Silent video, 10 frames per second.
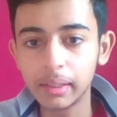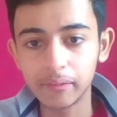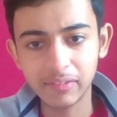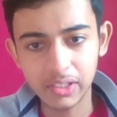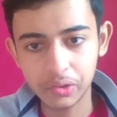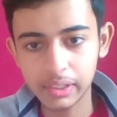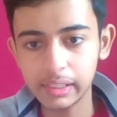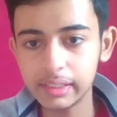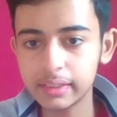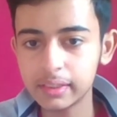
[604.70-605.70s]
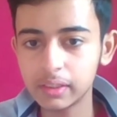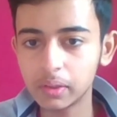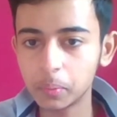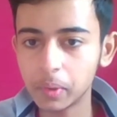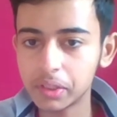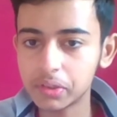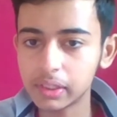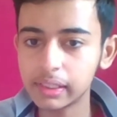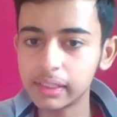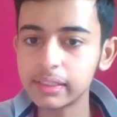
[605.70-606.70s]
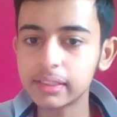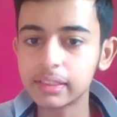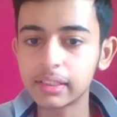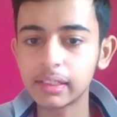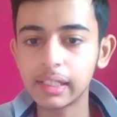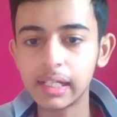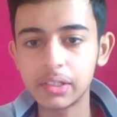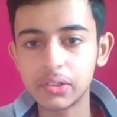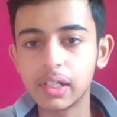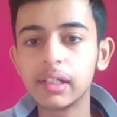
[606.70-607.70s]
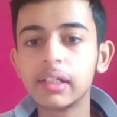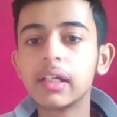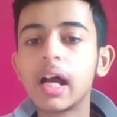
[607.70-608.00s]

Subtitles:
ventricles, atria.